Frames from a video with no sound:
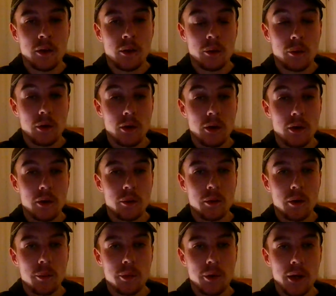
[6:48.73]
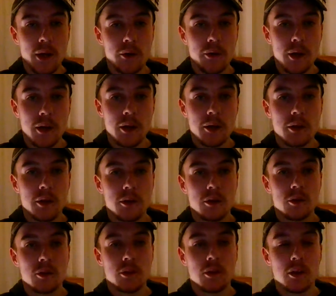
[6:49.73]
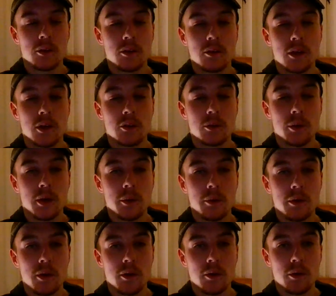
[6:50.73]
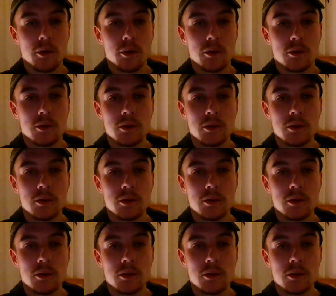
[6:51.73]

what a player, really. Just as I say, 21-year-old,